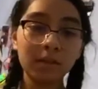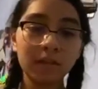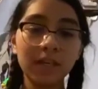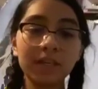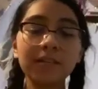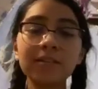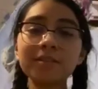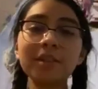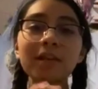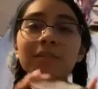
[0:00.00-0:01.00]
And I also
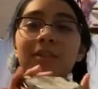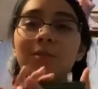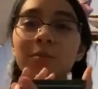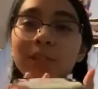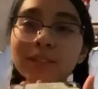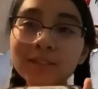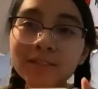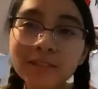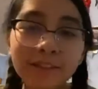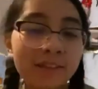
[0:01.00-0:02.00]
have a little witch
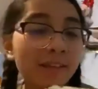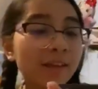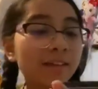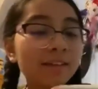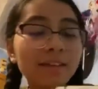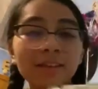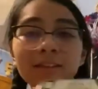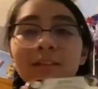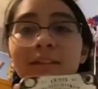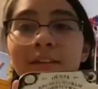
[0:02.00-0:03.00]
tin can that I
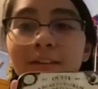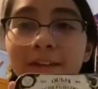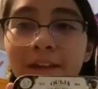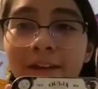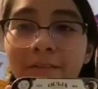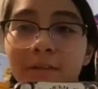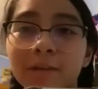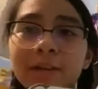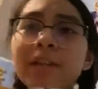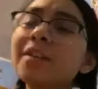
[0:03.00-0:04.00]
carry
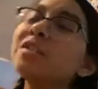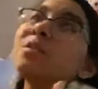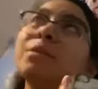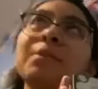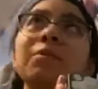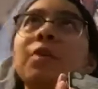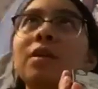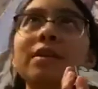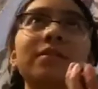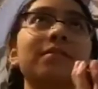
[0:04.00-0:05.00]
everywhere. It used to be my
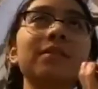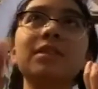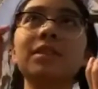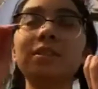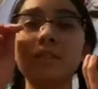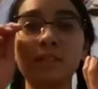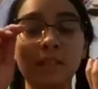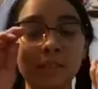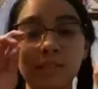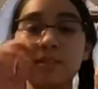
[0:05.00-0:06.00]
wallet for years and
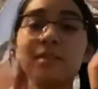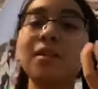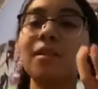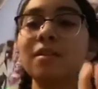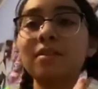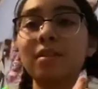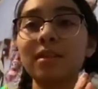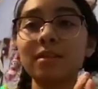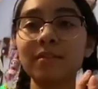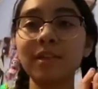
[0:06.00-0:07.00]
years, until
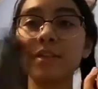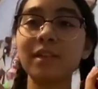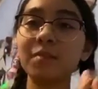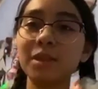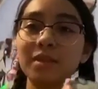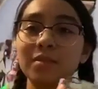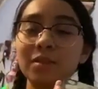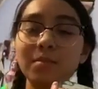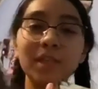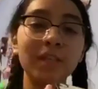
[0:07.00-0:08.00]
Oscar finally gave me this
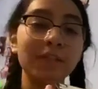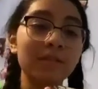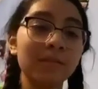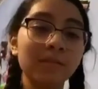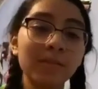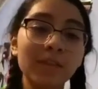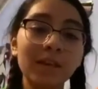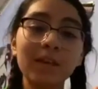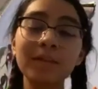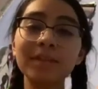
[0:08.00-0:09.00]
one, because
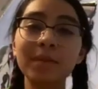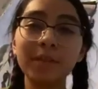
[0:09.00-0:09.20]
every time I